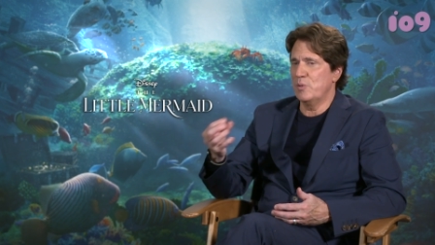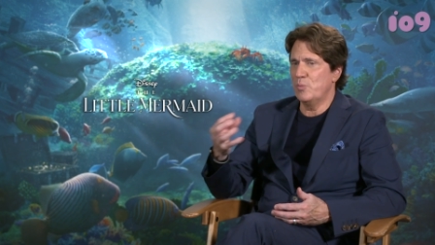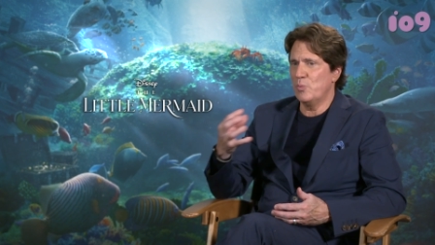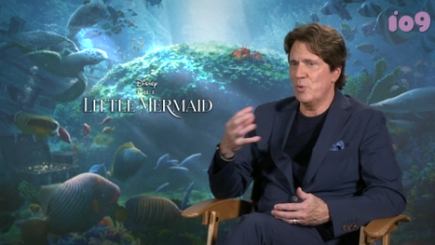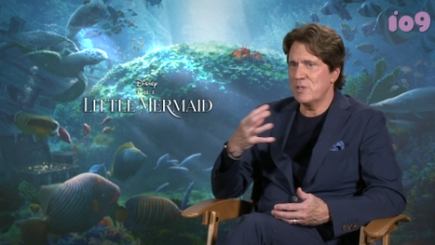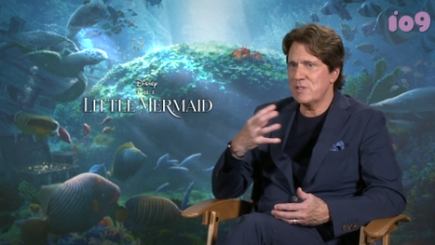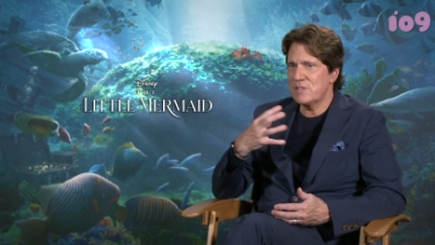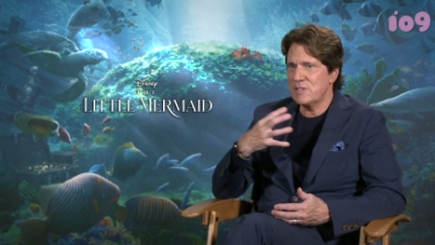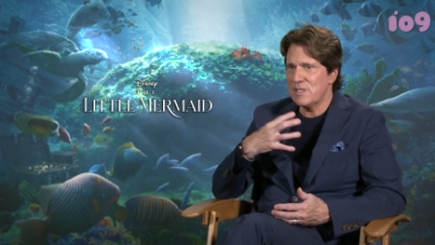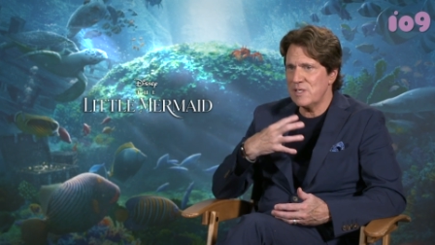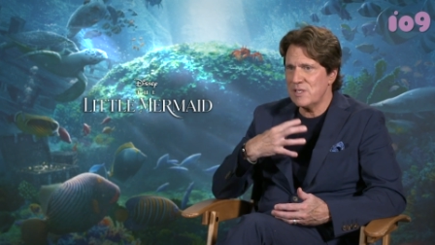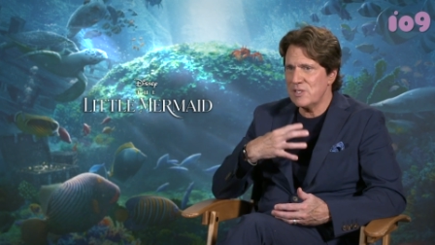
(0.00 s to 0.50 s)

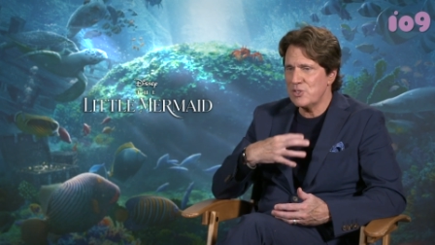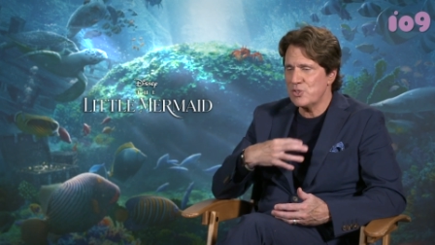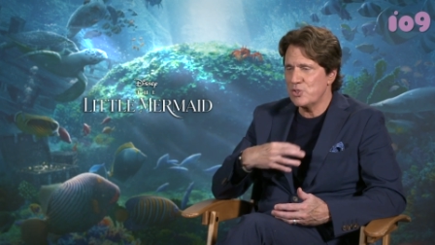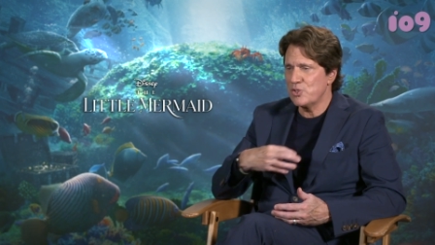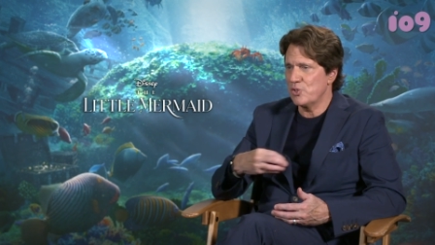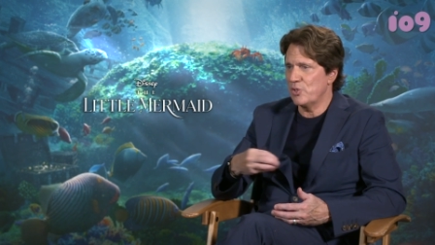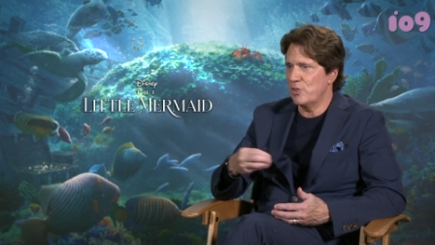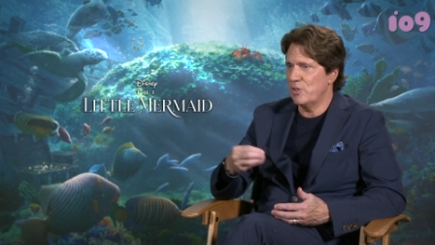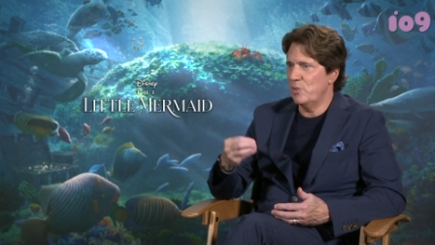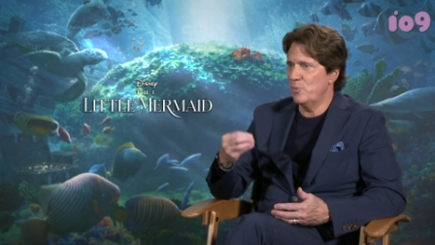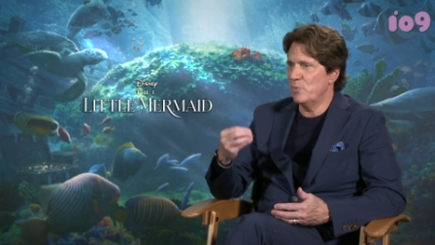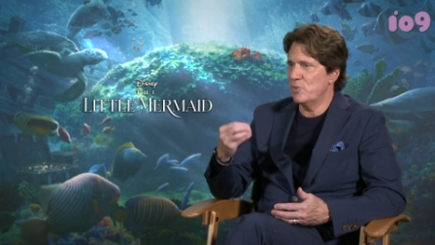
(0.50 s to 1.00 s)
What's his
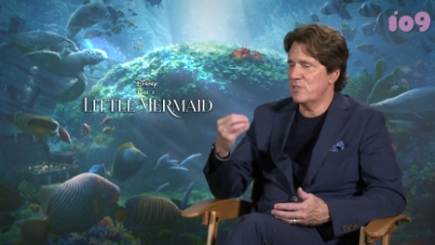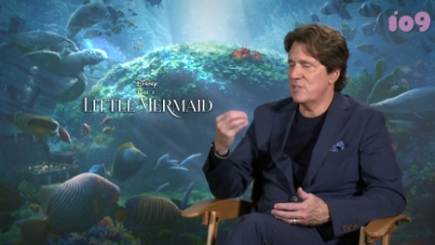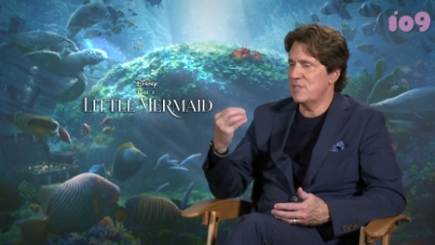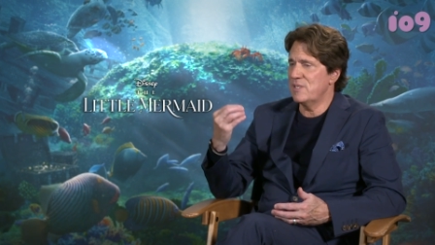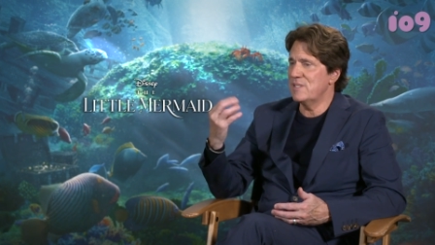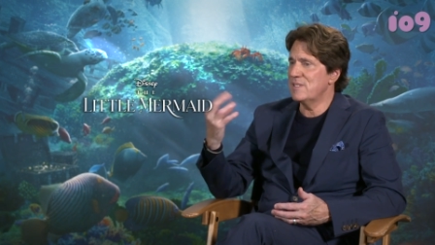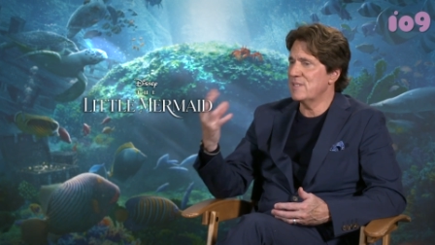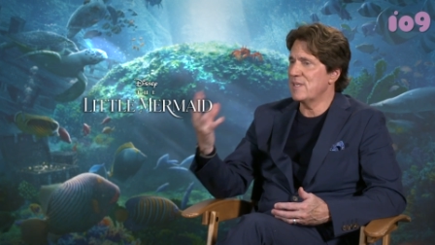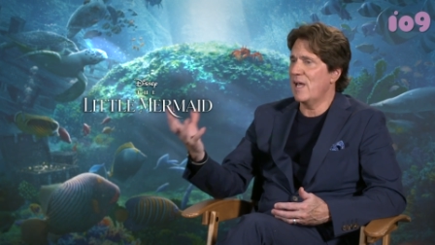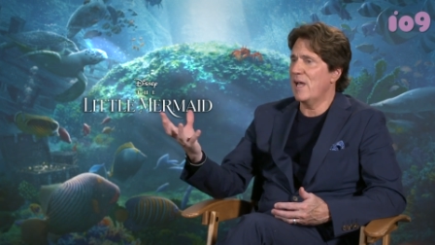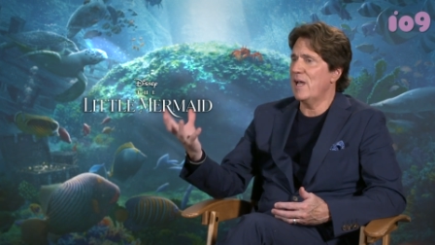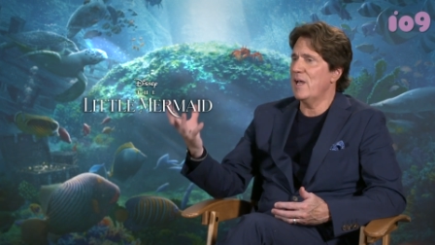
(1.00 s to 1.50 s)
journey? What's
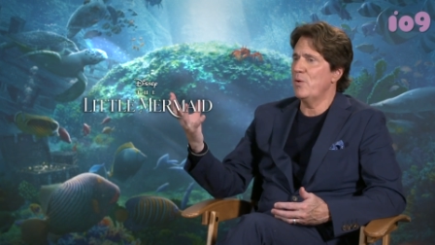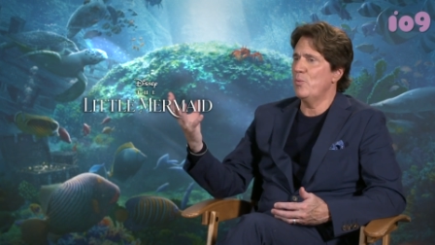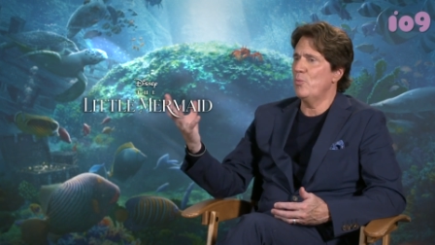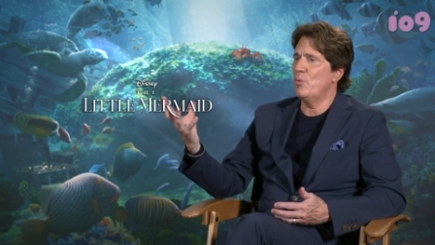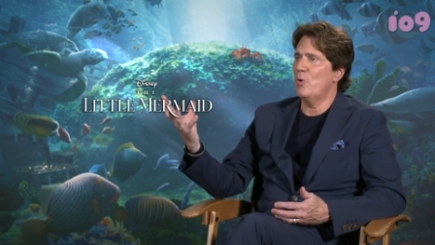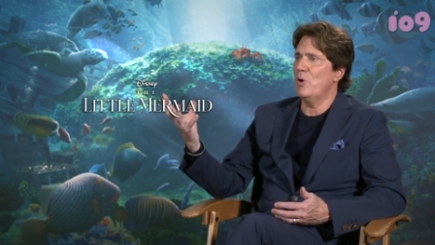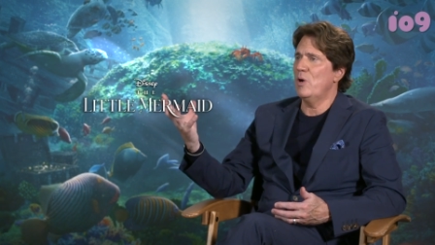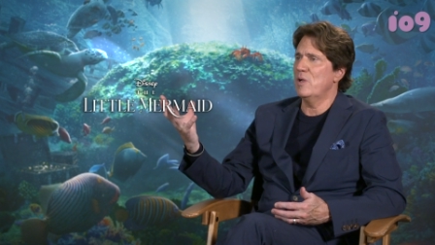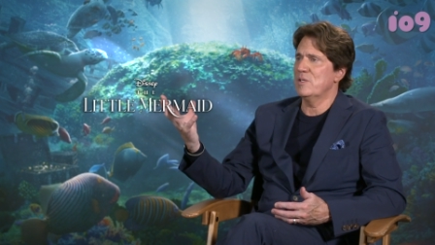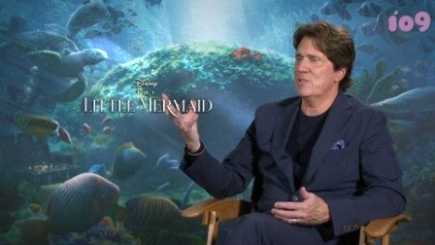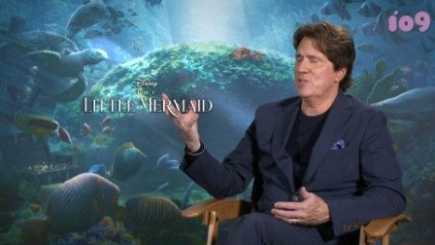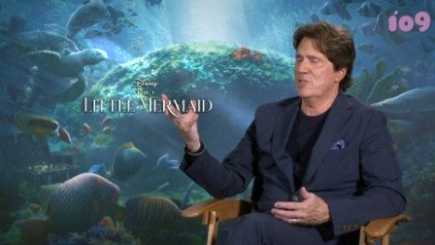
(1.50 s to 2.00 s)
his I
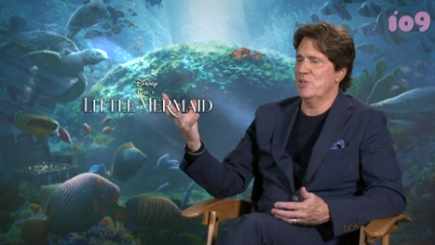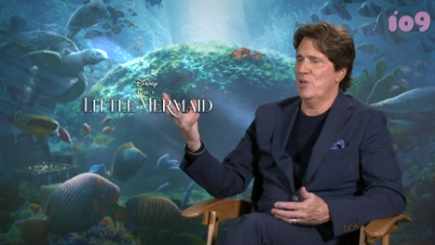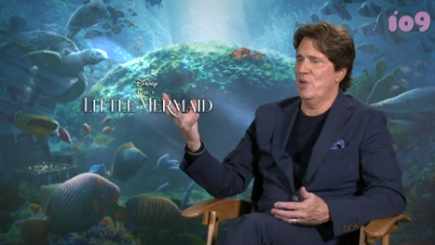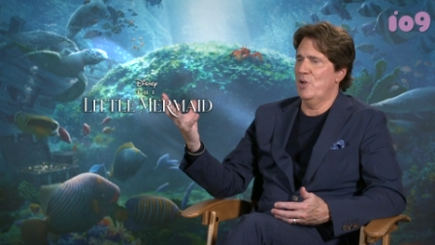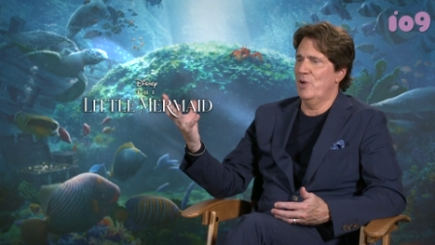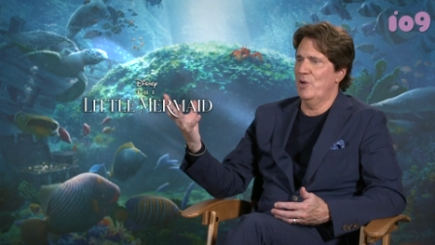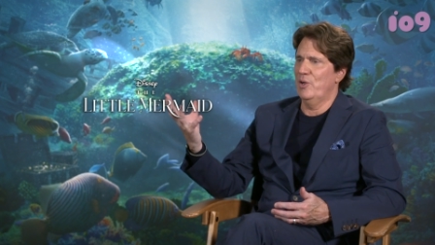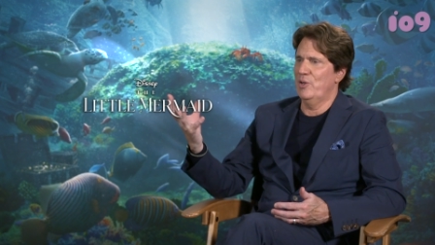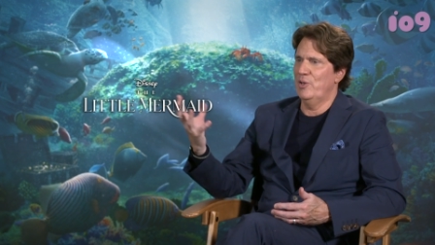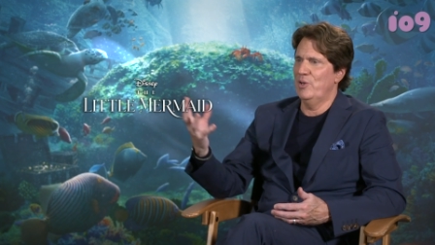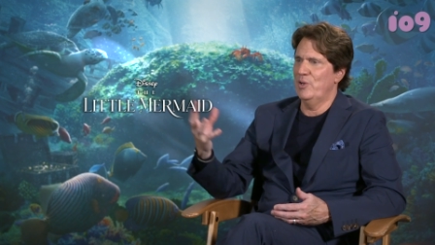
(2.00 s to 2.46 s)
want song?